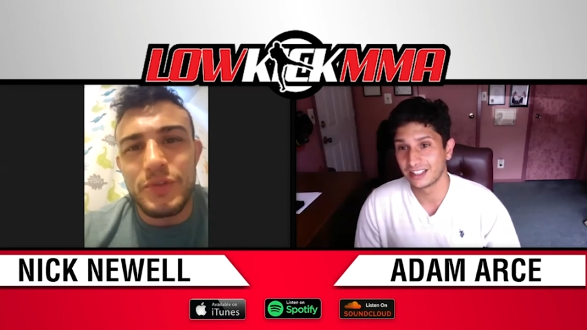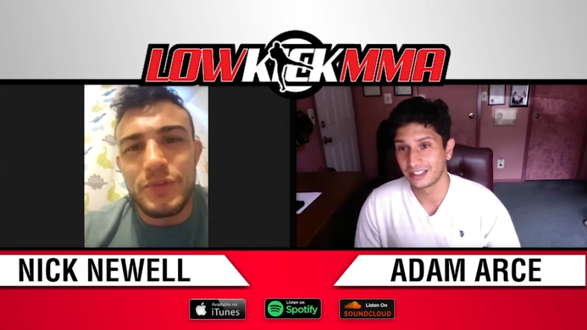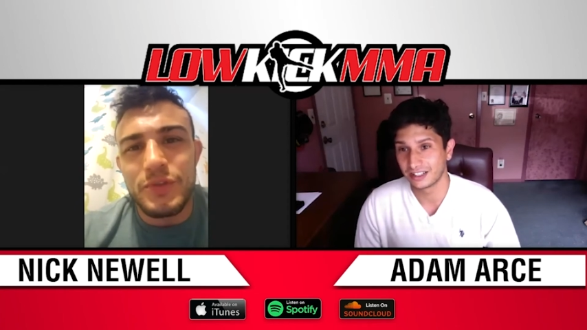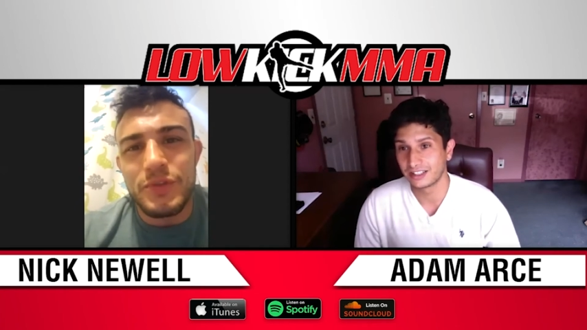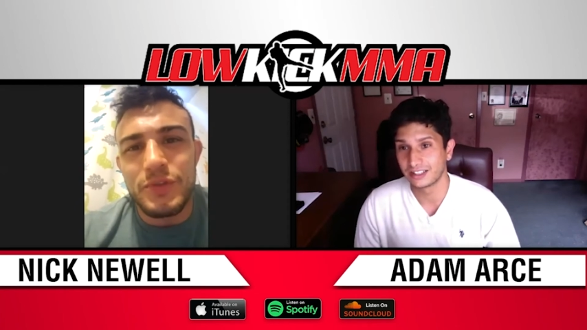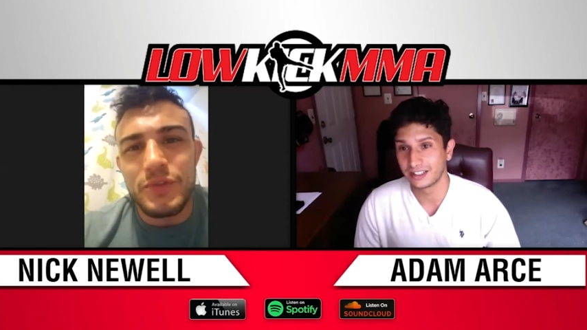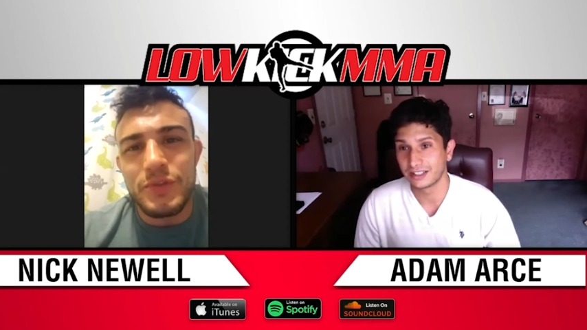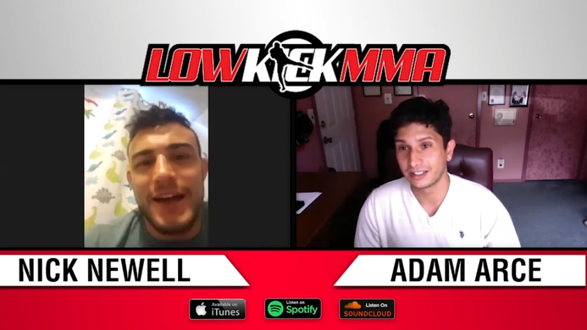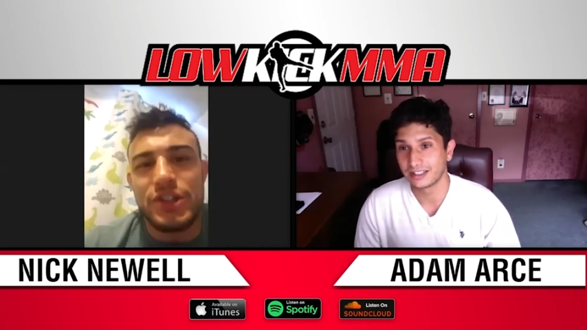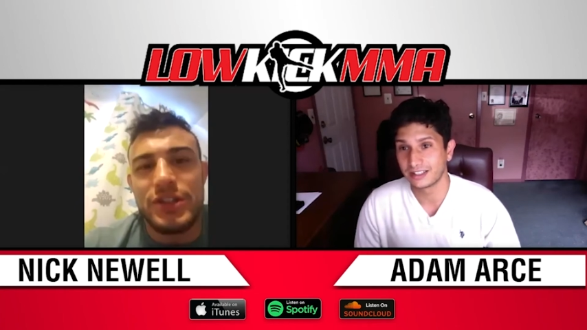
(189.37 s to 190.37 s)
Speaker 1: 17
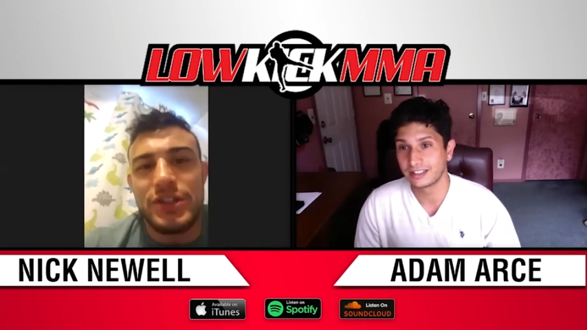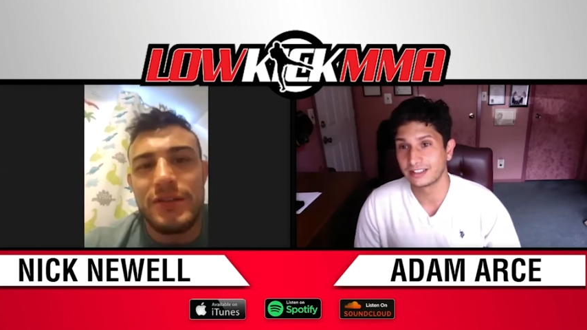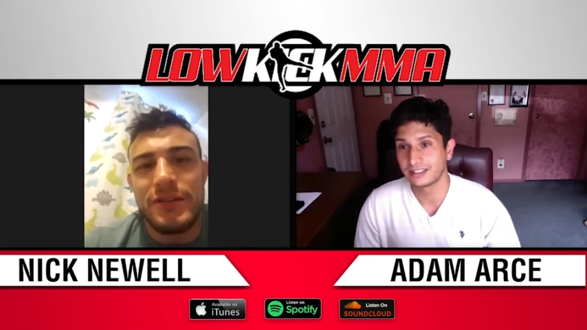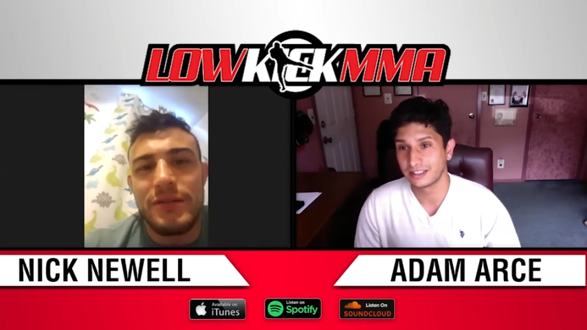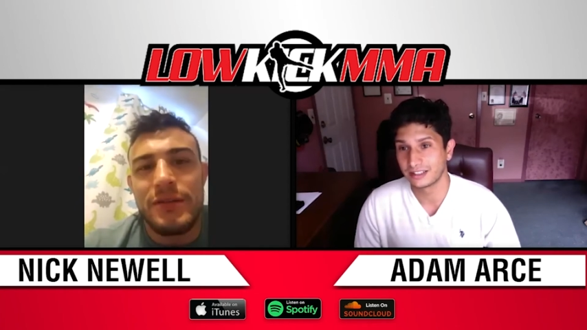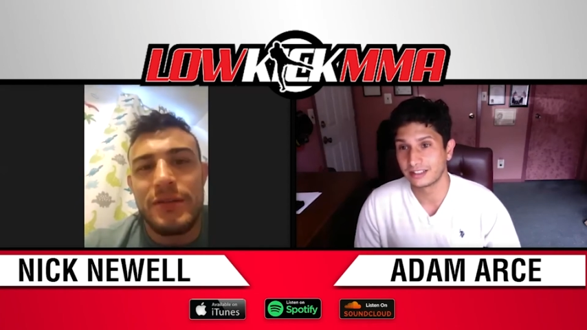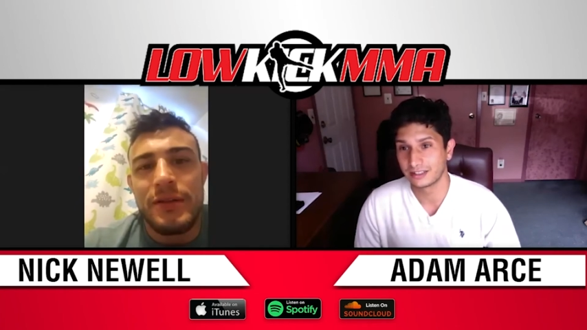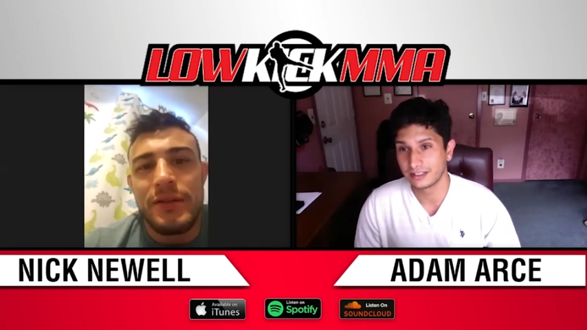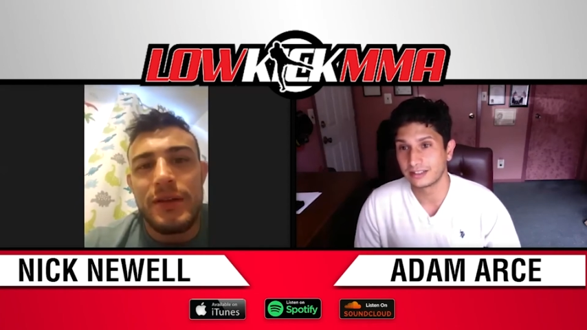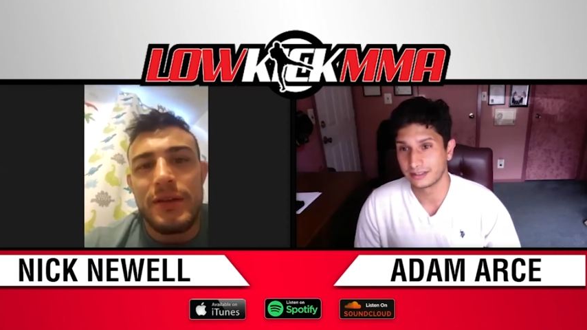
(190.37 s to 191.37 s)
matches,
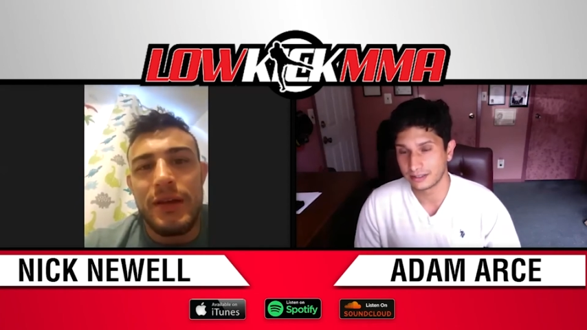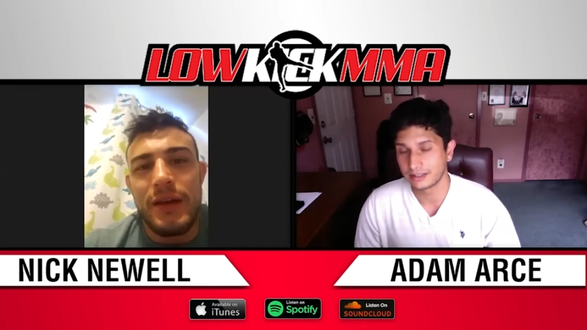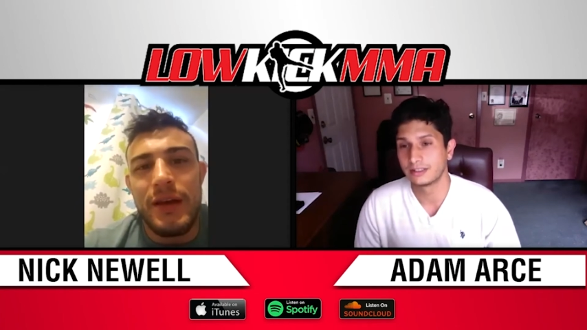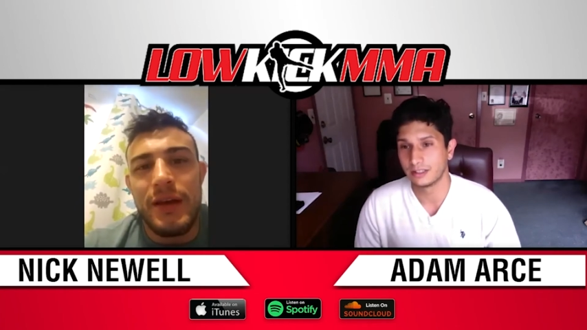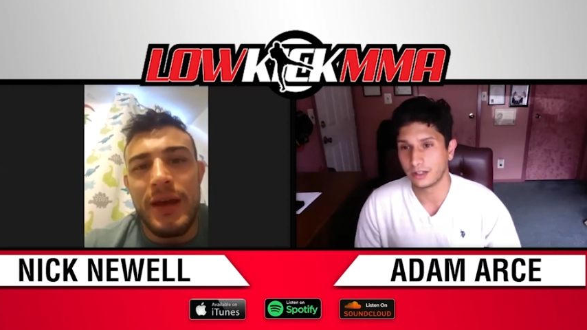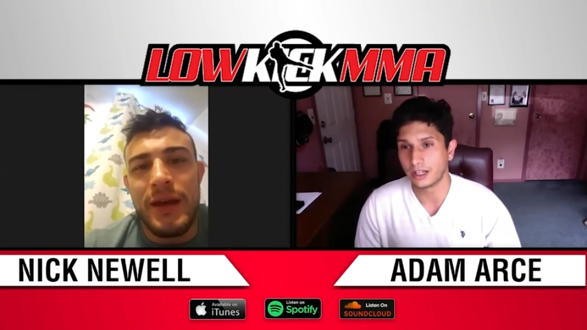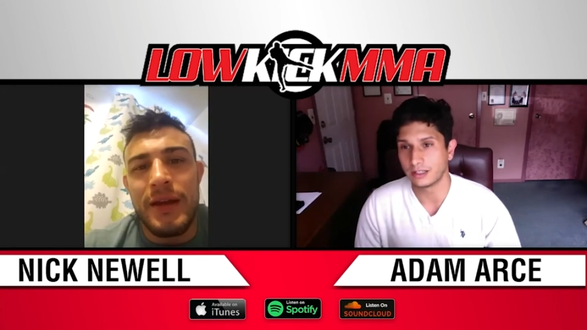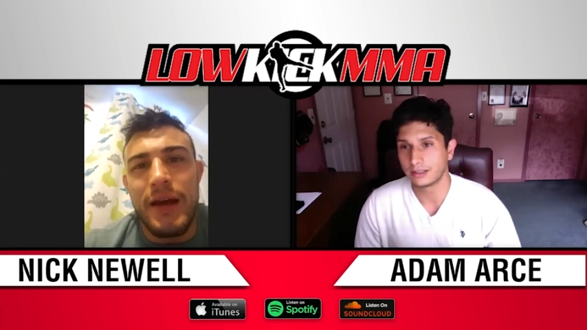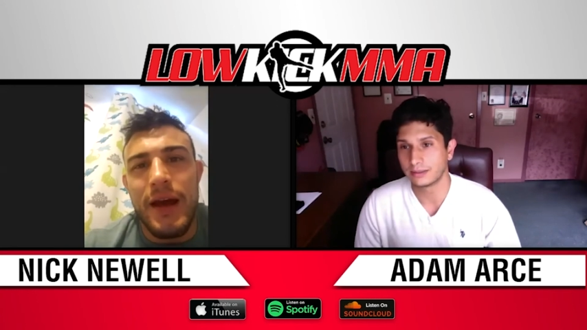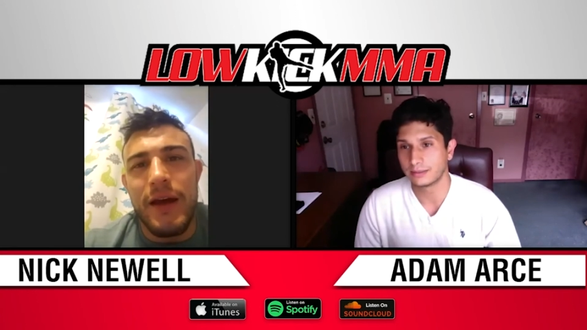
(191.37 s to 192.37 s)

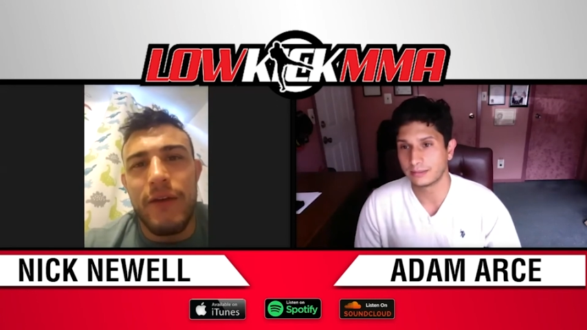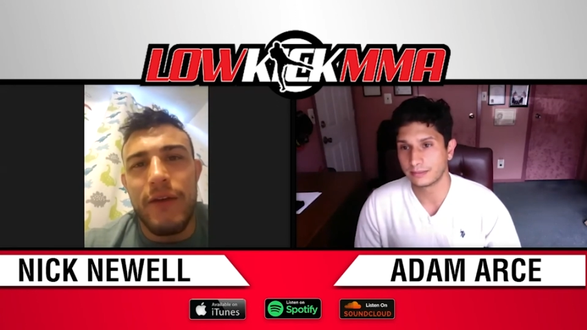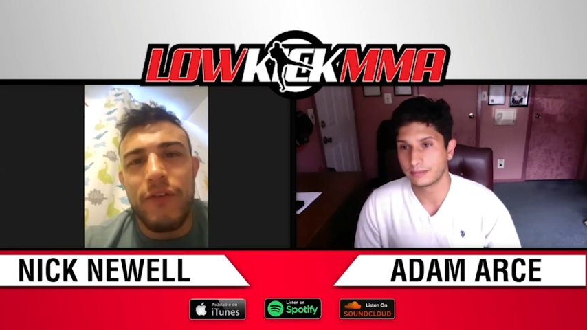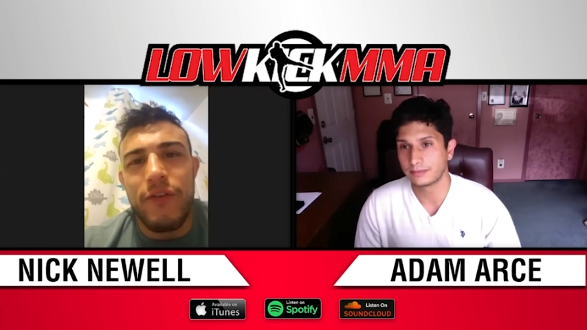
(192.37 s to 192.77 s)
and I